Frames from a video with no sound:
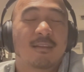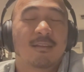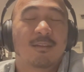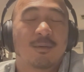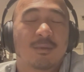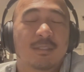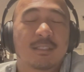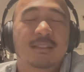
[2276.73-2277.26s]

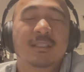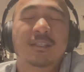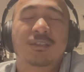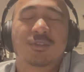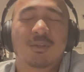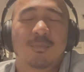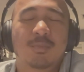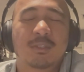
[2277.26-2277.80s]
There was a
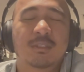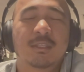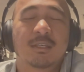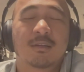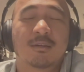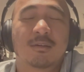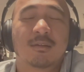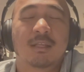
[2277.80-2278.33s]
teacher in
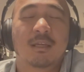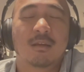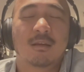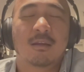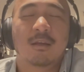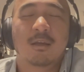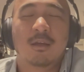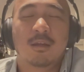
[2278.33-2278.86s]
particular that
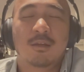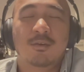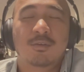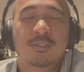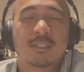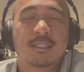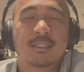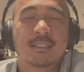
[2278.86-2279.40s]

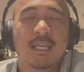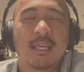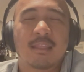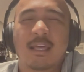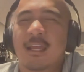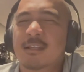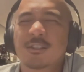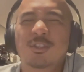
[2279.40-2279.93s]
used to say
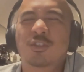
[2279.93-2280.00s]
that as a